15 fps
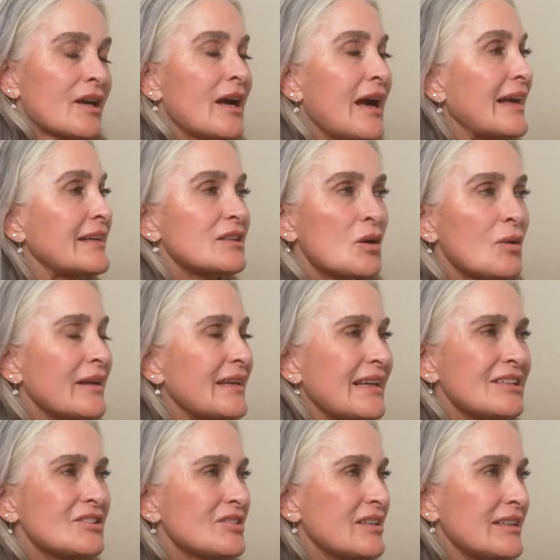And quite
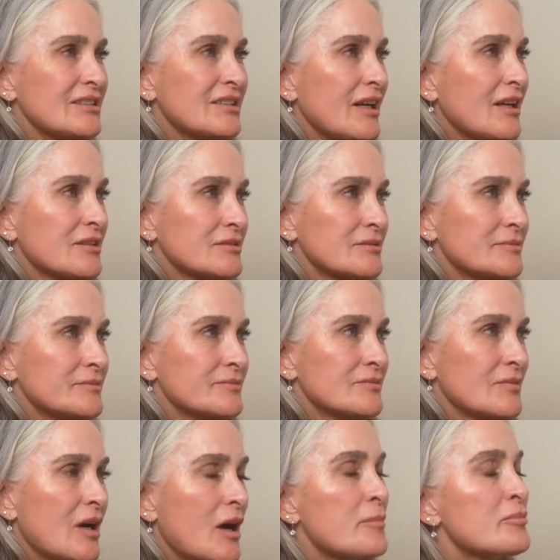easily done.
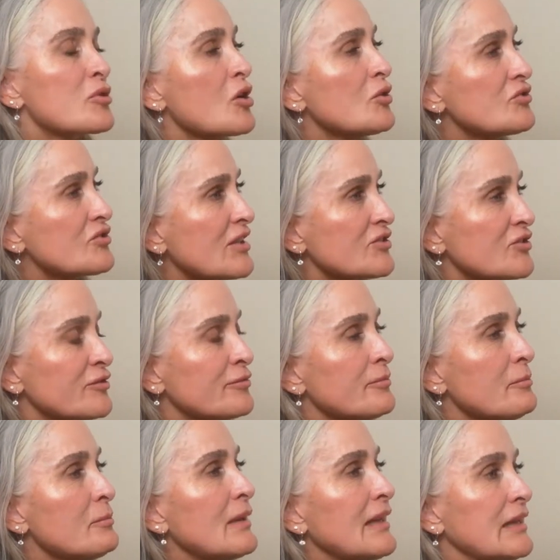A processed
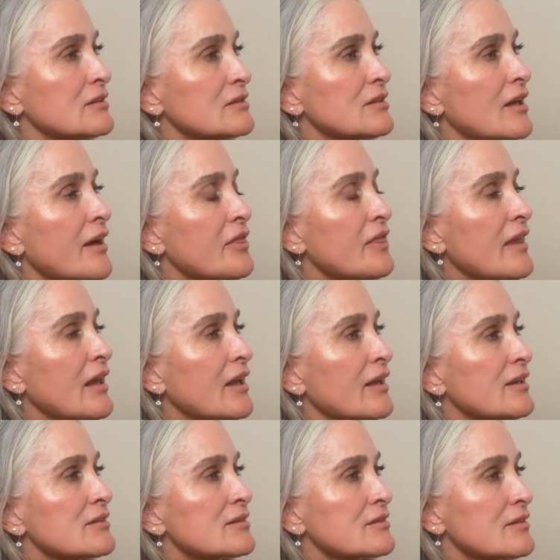meat, I think,
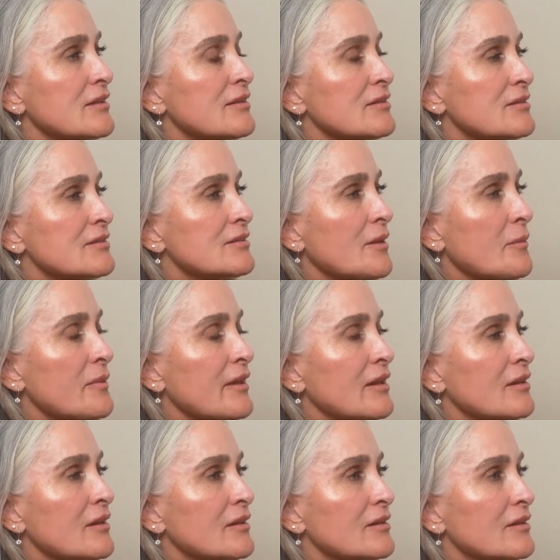is something
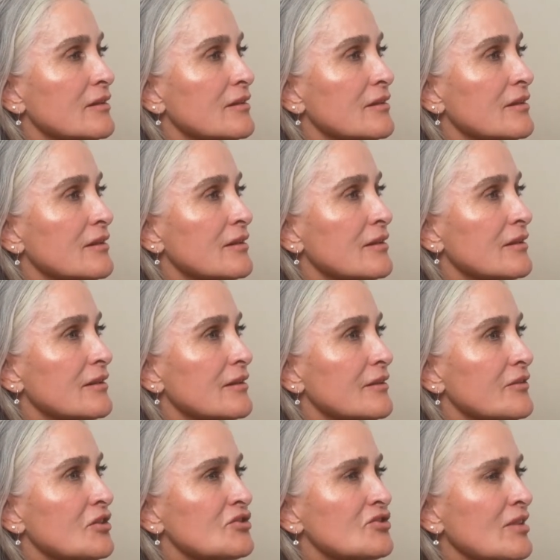that
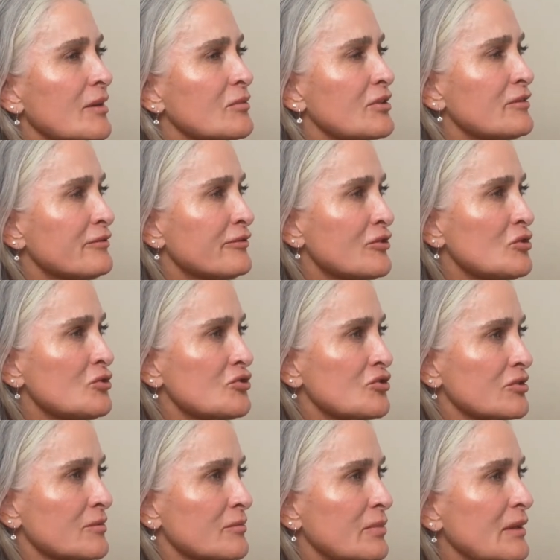there's some
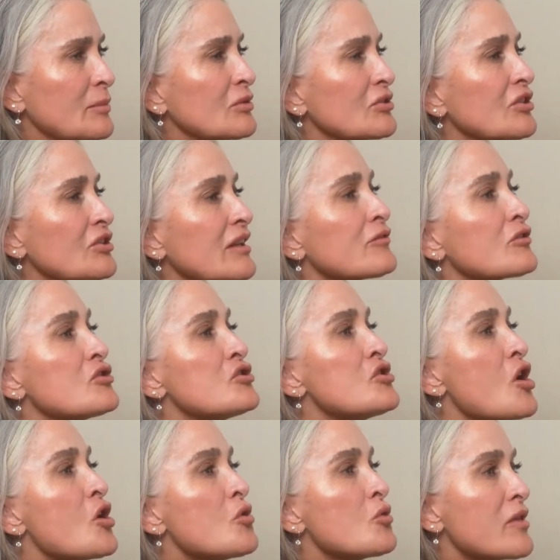confusion. People don't even
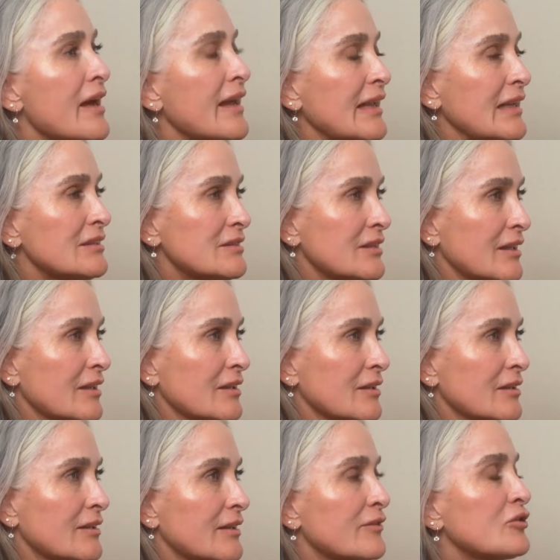know they're eating.
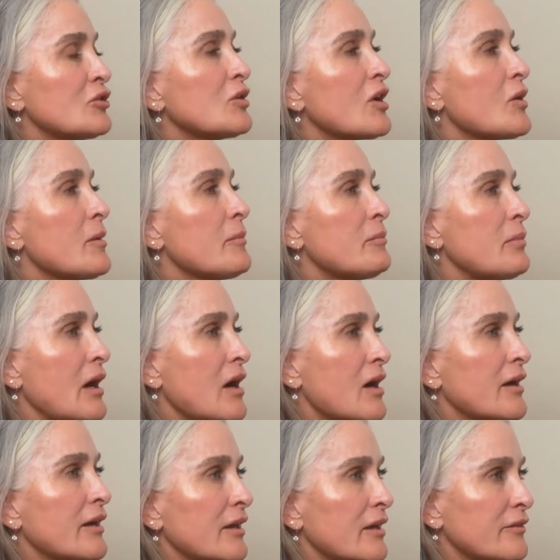If you go and
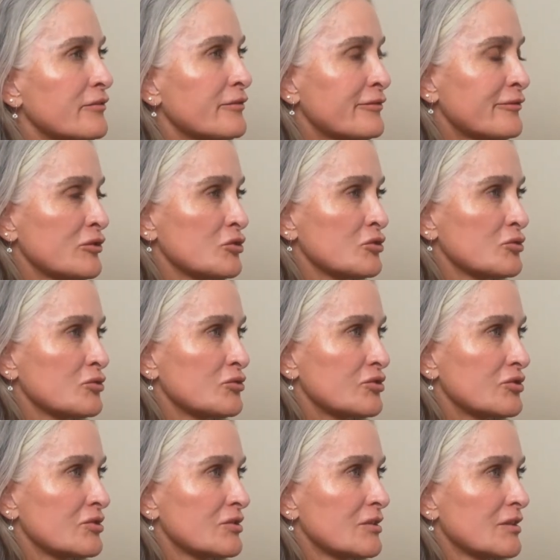buy food,
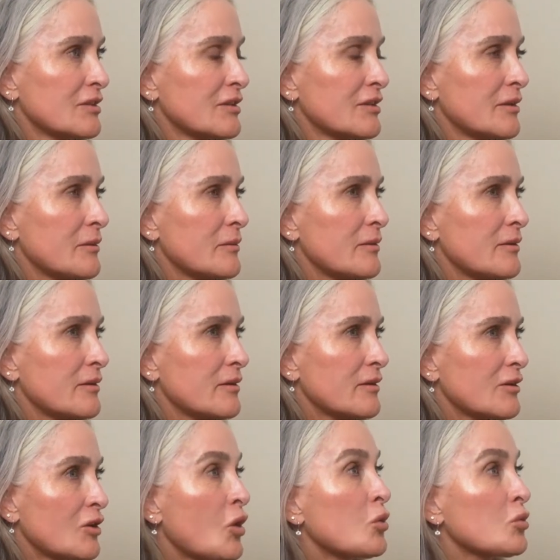
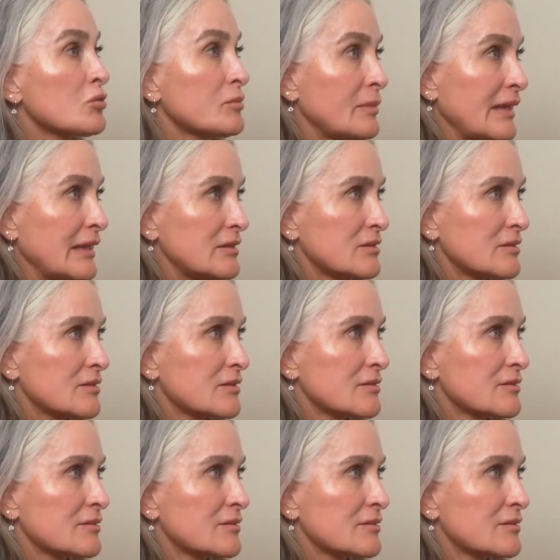cold meats,